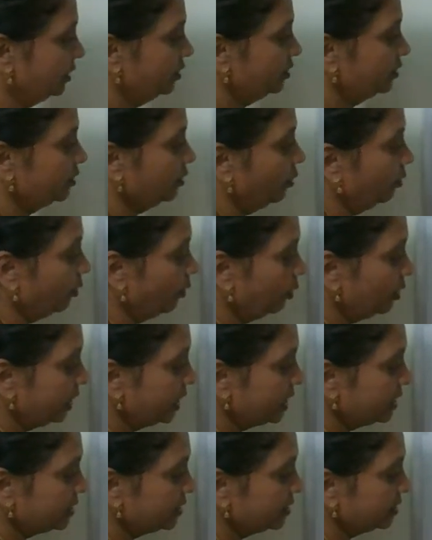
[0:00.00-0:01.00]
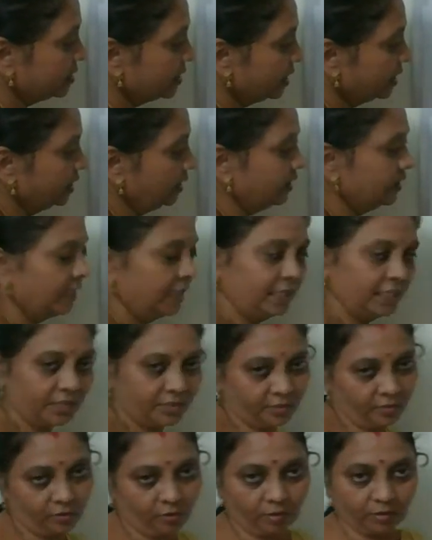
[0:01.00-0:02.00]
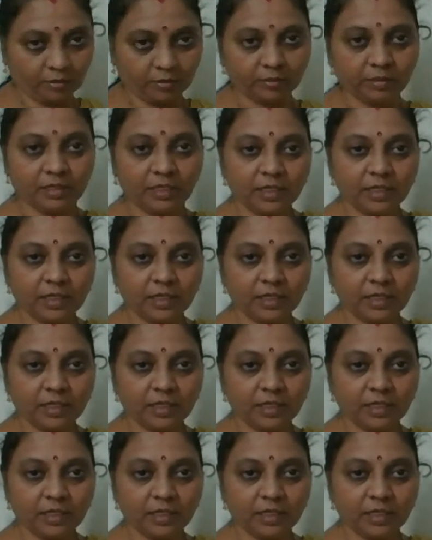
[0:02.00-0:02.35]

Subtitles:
So, oldest son, it is wrong.